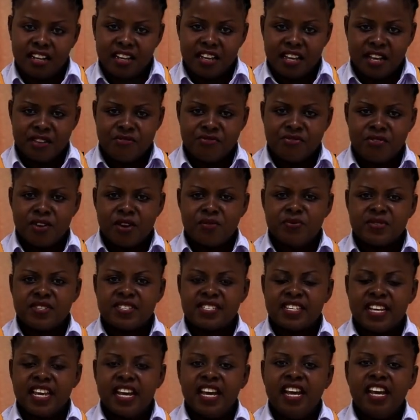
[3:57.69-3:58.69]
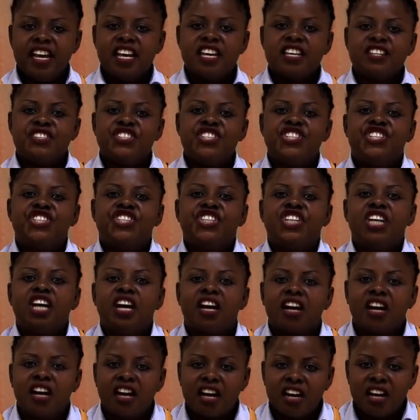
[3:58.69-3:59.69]
Everyone say
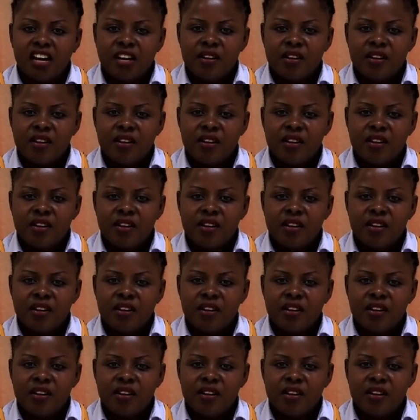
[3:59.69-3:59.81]
jug.